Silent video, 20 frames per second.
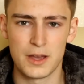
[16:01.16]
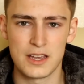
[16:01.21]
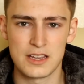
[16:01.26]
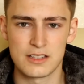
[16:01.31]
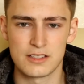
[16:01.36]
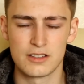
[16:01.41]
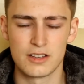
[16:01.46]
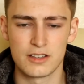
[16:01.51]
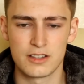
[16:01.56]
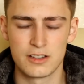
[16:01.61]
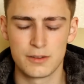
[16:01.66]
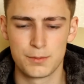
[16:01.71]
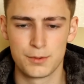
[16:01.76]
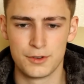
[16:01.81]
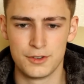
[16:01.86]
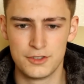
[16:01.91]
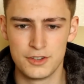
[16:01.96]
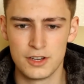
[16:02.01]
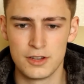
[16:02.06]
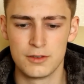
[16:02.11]
best I could
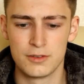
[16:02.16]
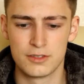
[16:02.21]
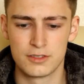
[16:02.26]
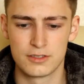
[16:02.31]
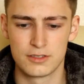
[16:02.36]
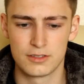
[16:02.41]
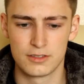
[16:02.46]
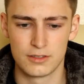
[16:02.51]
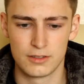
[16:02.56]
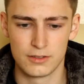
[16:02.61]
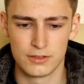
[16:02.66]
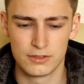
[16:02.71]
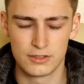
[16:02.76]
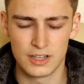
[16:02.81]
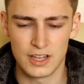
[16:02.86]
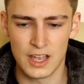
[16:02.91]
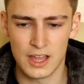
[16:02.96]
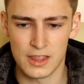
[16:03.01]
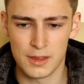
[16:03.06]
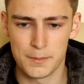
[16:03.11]
produce
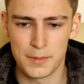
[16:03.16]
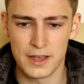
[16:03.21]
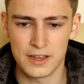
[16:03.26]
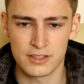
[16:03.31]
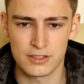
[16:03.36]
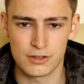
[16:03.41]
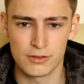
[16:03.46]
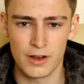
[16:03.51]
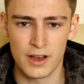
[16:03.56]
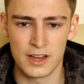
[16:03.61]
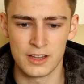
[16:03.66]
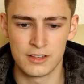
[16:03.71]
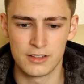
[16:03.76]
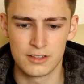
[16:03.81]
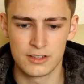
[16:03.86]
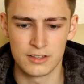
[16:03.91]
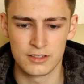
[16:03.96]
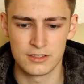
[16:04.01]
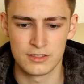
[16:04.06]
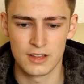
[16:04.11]
to get the best grade,
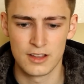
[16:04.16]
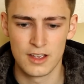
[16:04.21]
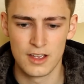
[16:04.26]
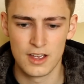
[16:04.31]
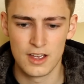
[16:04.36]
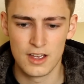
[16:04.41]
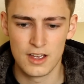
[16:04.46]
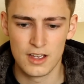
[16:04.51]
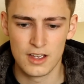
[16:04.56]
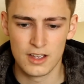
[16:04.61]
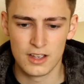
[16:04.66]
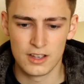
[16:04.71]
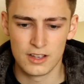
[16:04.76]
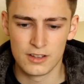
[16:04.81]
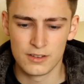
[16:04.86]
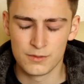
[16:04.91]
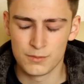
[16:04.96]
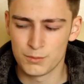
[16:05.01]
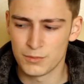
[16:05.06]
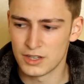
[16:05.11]
because
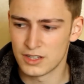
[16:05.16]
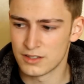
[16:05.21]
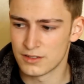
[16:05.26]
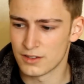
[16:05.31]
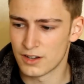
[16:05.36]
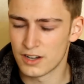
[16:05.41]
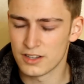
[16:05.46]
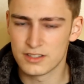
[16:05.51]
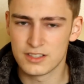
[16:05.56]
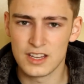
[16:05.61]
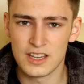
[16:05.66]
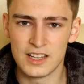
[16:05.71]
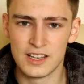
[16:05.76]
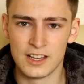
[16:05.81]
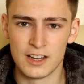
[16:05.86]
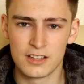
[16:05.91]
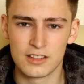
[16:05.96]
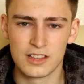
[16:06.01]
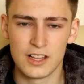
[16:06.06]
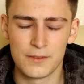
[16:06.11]
I mean,
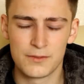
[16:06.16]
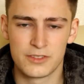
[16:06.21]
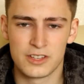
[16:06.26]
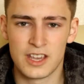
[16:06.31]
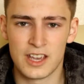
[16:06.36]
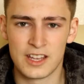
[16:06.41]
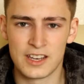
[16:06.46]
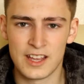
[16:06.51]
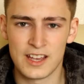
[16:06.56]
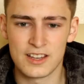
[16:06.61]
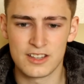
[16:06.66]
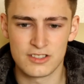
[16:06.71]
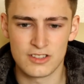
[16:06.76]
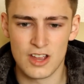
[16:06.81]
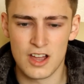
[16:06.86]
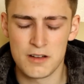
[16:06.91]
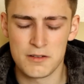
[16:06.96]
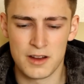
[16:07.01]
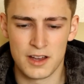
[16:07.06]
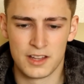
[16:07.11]
ideally I'd love to get an A
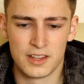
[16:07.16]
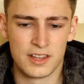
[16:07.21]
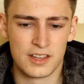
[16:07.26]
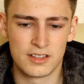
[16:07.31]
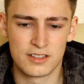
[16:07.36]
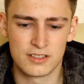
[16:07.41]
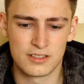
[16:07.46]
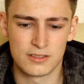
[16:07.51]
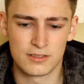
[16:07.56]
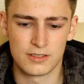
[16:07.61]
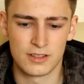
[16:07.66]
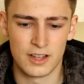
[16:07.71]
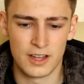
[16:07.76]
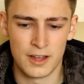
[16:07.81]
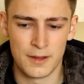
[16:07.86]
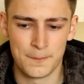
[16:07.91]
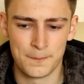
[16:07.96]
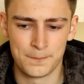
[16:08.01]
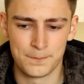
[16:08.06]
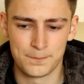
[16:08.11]
star out of this
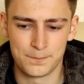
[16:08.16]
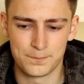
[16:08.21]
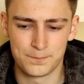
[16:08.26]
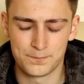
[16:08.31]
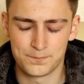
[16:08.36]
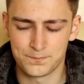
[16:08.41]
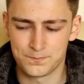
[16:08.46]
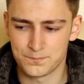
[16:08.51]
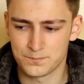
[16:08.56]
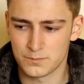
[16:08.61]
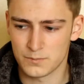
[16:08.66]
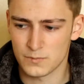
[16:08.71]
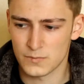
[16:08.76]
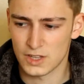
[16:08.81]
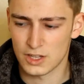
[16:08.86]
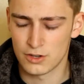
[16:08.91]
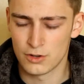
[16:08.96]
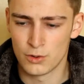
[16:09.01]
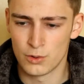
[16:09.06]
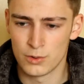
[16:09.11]

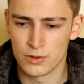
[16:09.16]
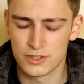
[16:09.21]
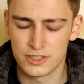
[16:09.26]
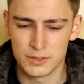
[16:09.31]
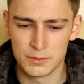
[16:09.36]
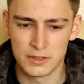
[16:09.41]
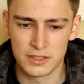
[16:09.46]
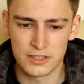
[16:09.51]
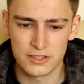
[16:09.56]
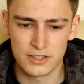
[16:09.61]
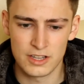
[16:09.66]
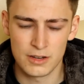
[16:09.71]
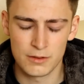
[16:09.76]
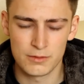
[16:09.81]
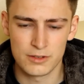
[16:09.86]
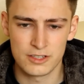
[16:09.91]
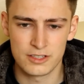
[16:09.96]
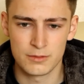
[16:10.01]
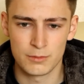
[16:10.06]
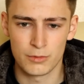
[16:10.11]
course. I mean, there's no
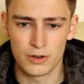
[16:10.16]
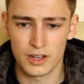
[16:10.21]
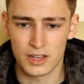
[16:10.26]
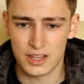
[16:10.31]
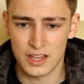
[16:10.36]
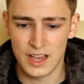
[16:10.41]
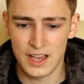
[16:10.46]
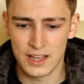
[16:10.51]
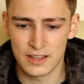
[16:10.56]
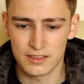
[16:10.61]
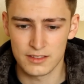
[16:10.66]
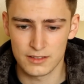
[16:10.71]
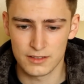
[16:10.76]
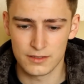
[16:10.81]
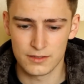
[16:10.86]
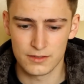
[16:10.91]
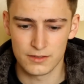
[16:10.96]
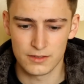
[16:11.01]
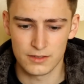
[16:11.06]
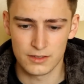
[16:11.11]
reason why I can't.
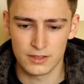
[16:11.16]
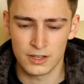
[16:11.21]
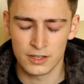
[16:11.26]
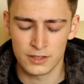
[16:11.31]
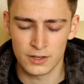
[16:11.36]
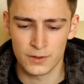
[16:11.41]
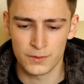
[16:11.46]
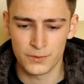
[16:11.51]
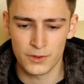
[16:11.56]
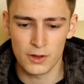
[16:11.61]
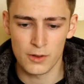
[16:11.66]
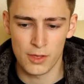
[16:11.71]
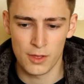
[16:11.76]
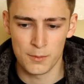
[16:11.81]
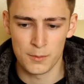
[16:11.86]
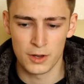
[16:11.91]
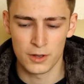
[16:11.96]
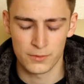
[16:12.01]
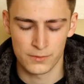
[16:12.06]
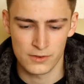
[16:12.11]
I feel
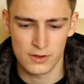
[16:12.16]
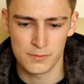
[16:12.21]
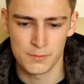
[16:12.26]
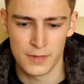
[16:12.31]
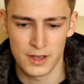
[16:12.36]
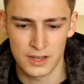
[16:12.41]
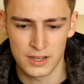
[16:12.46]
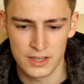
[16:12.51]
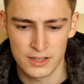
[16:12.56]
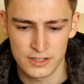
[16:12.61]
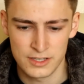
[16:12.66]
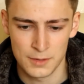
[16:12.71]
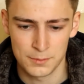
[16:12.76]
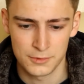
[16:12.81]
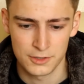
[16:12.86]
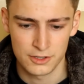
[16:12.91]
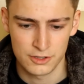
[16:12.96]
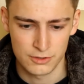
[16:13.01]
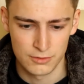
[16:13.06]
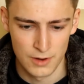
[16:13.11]
that my filmmaking's up
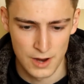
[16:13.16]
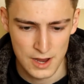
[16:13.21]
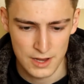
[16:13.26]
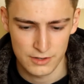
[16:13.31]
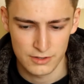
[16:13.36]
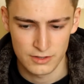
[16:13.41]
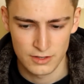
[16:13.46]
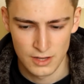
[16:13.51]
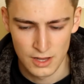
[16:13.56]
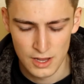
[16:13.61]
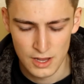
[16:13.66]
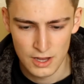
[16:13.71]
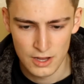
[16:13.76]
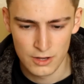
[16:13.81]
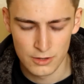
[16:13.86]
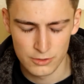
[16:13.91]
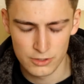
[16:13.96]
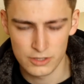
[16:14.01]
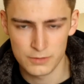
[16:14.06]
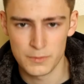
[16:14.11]
to scratch,
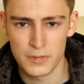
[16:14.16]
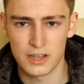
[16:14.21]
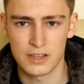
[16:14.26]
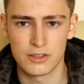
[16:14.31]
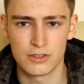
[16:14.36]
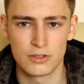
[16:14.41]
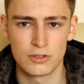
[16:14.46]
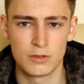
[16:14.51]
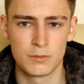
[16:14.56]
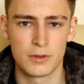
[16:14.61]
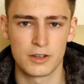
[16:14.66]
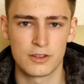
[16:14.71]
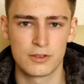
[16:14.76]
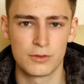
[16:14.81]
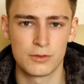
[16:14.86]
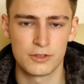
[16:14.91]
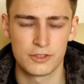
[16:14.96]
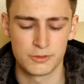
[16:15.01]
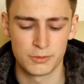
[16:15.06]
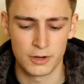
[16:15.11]
just making sure my
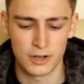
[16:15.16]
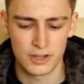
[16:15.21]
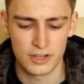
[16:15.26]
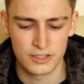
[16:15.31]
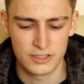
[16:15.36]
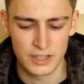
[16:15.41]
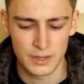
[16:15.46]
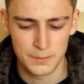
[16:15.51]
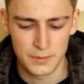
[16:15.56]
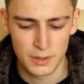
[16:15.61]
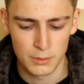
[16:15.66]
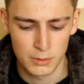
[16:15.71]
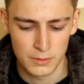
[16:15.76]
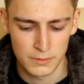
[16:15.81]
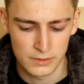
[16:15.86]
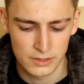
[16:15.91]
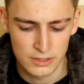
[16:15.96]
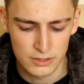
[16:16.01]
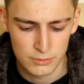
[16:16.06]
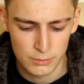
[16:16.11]
coursework is up there
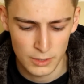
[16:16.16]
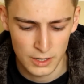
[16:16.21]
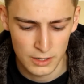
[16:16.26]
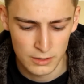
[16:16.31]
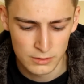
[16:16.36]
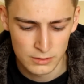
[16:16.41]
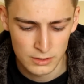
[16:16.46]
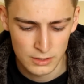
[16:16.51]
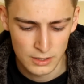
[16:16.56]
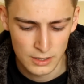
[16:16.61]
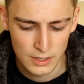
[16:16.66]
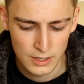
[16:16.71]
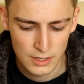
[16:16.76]
with it as well.